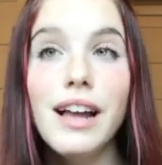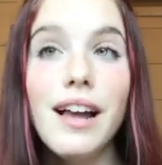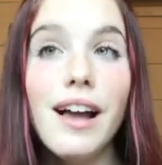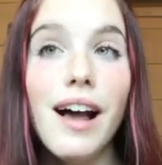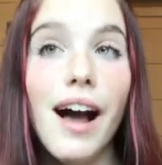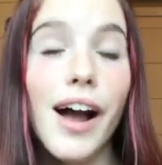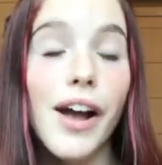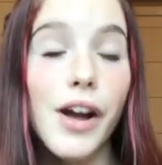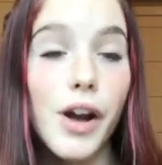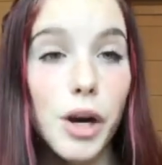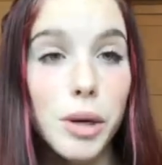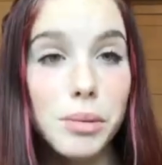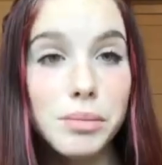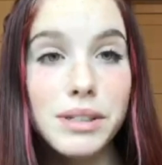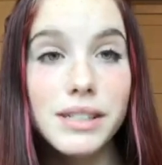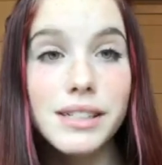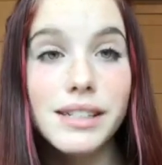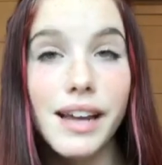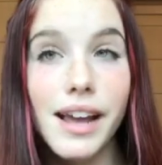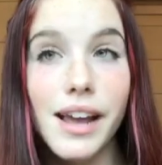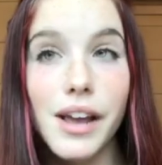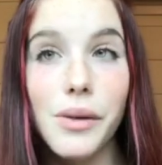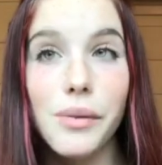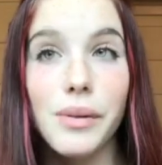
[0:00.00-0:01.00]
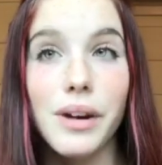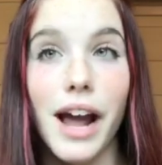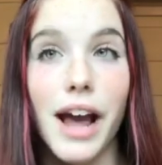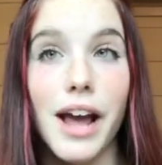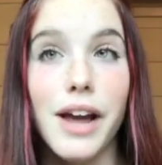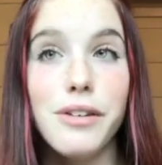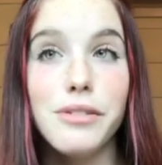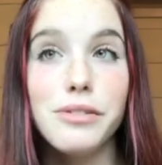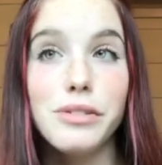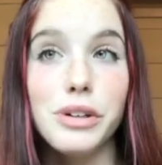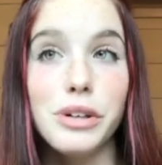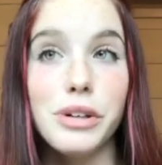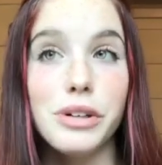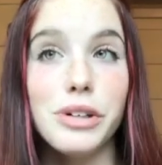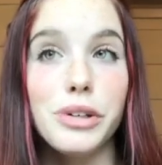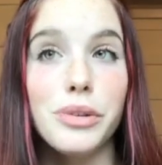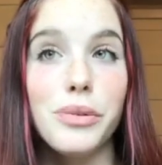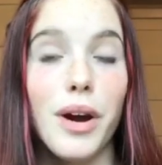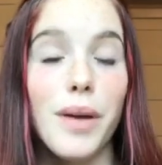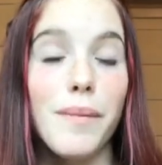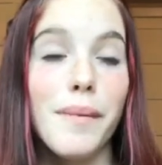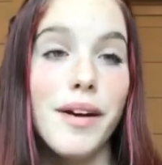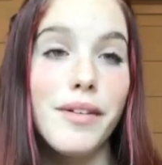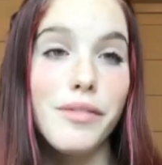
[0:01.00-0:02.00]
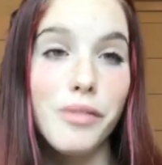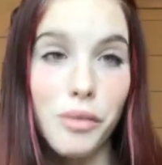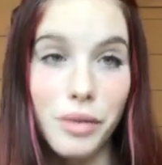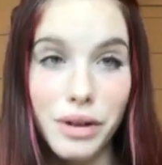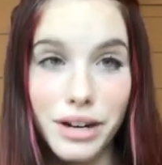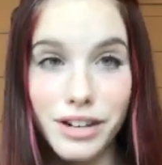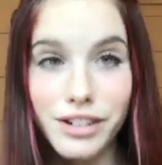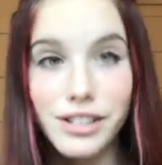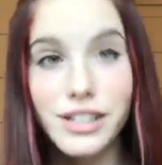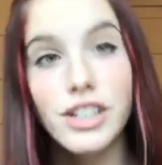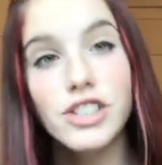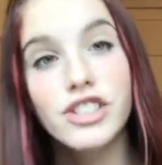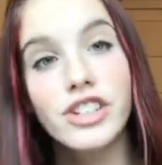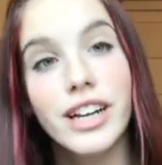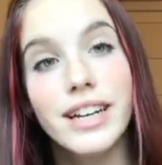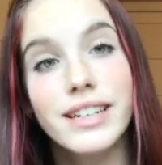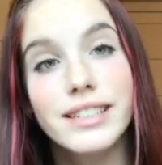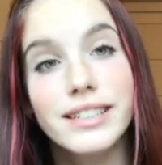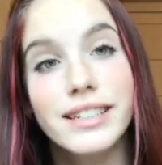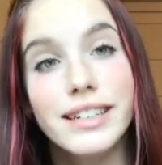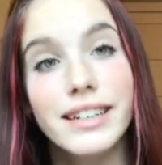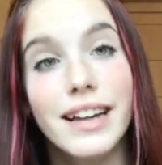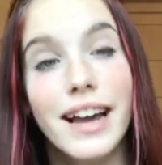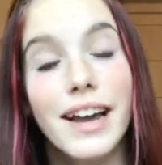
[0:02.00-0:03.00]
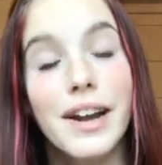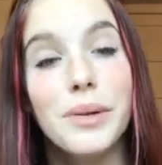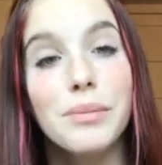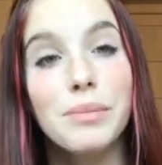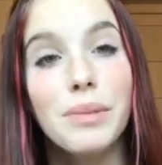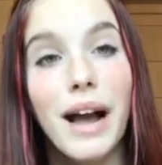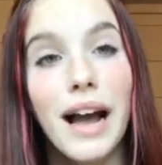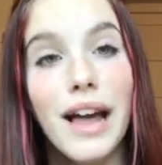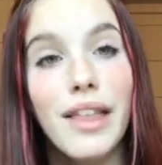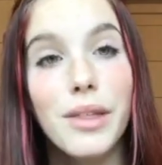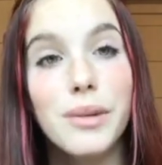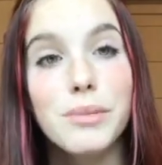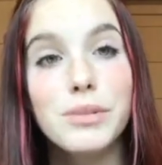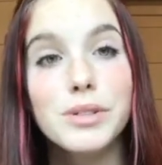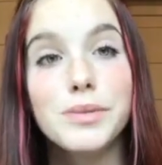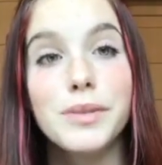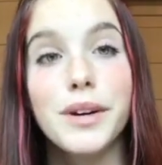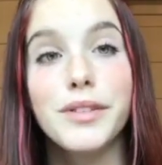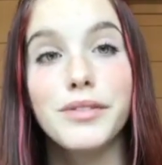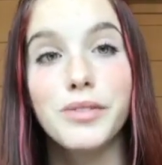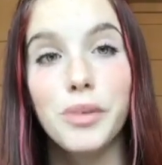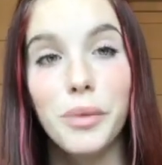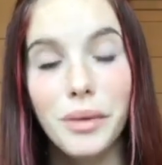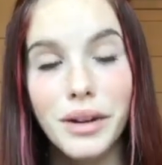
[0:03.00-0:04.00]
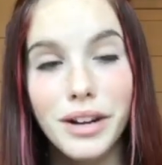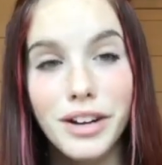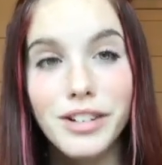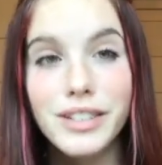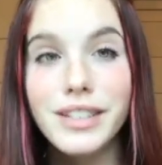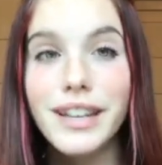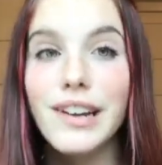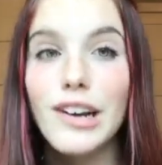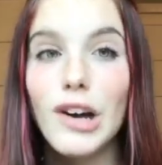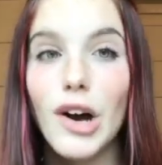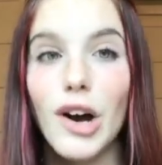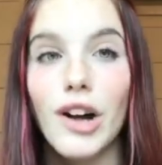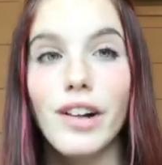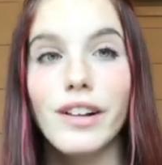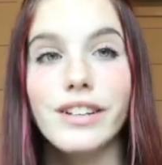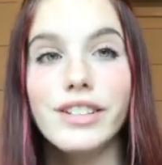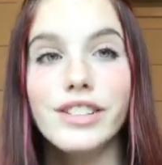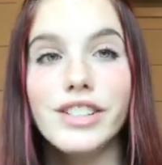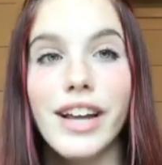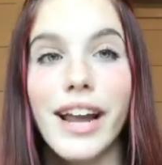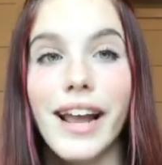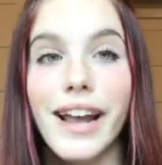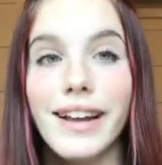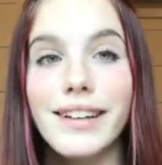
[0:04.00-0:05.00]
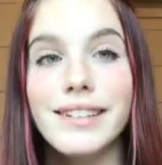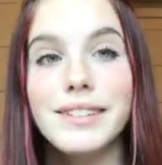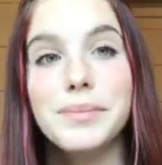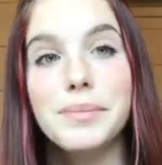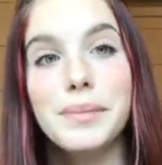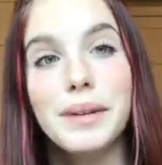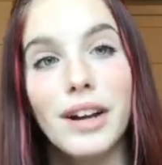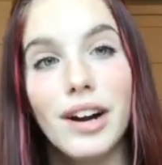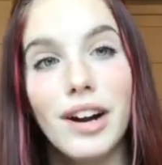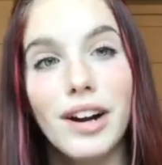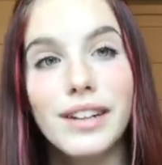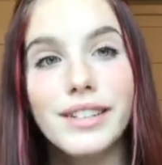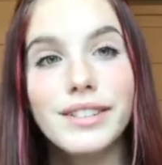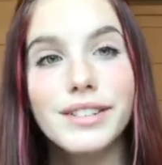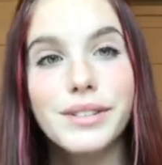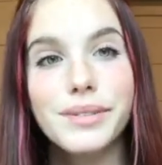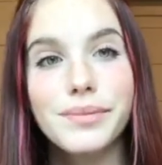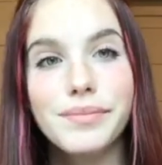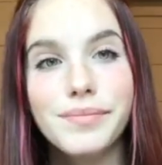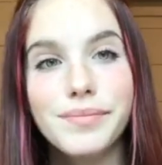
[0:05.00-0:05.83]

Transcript: I hope to take what I have learned throughout my 4 years at J18 and apply them to my 4 years at college and beyond.